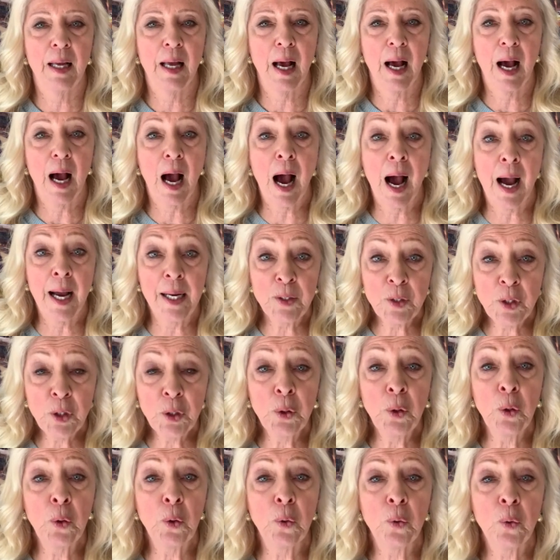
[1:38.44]
I
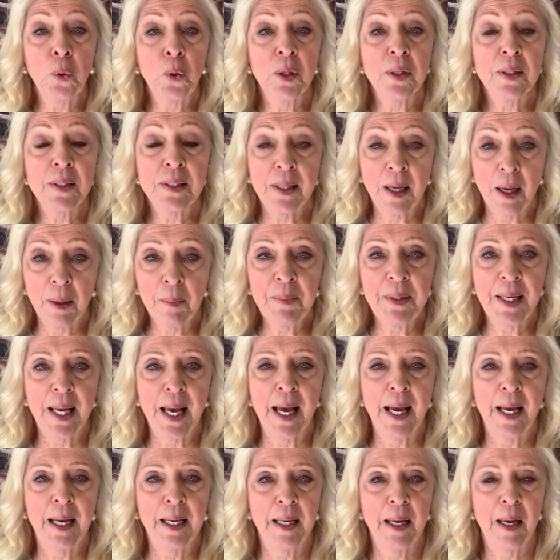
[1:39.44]
too
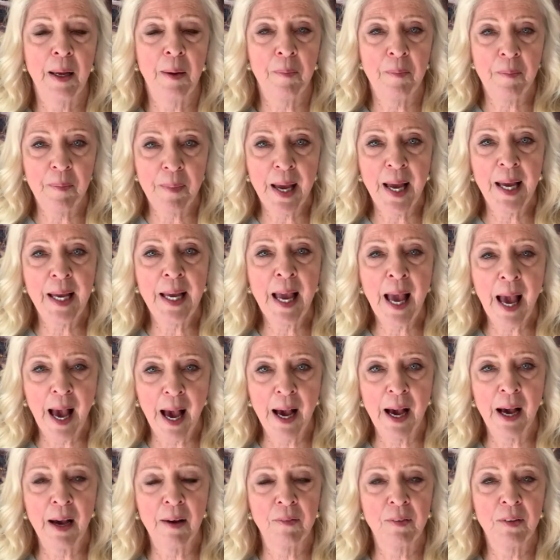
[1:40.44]
someday may
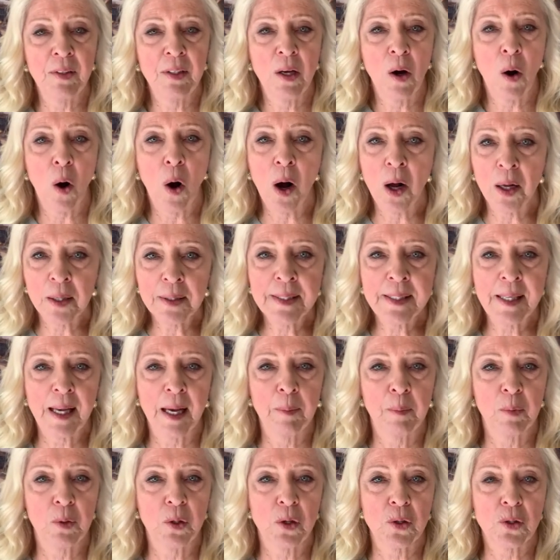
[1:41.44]
have
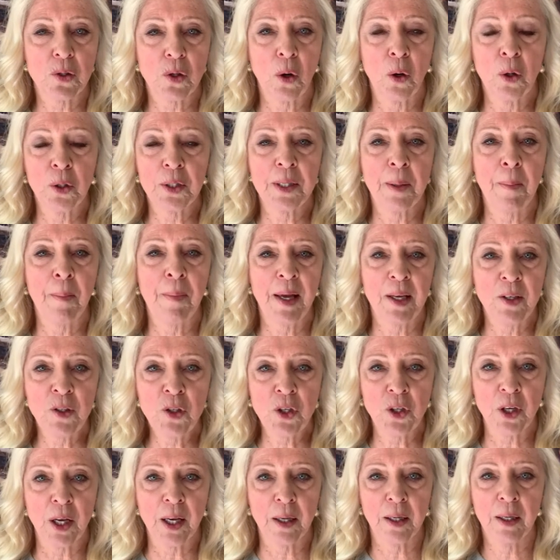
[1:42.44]
Alzheimer's or
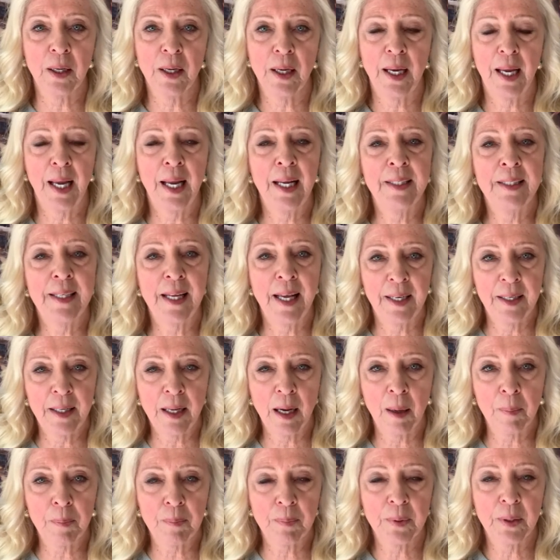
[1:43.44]
dementia and end
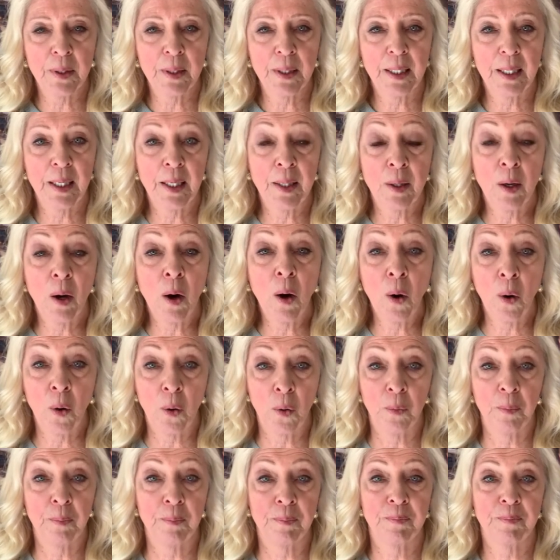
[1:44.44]
up in a
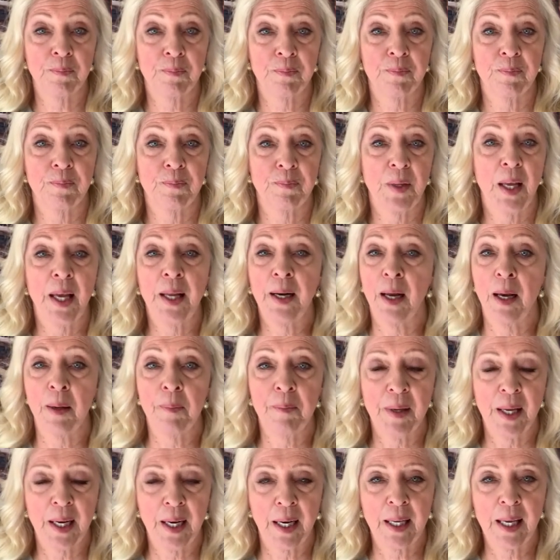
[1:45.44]
home and on
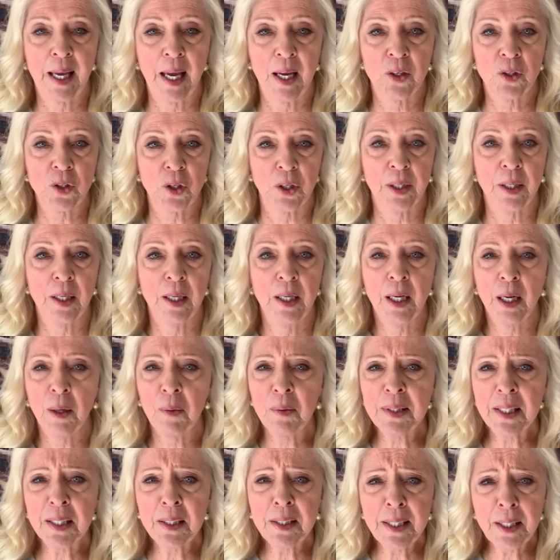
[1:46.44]
medication. It
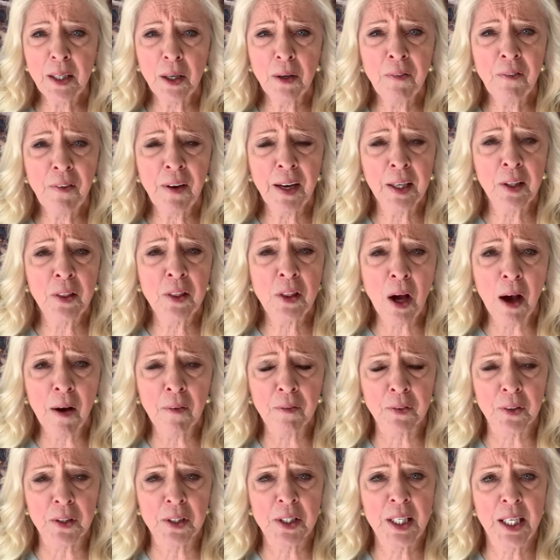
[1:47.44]
was a terrifying
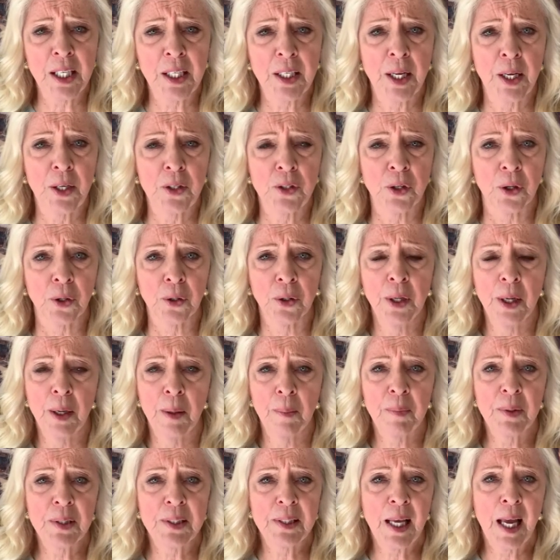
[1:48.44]
thought for a teenager,
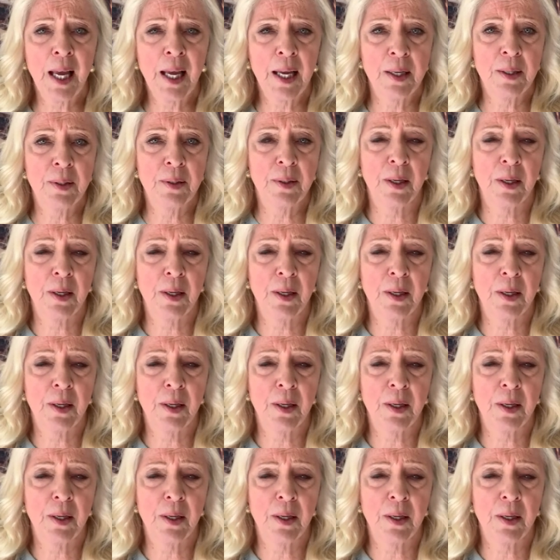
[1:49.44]
because I had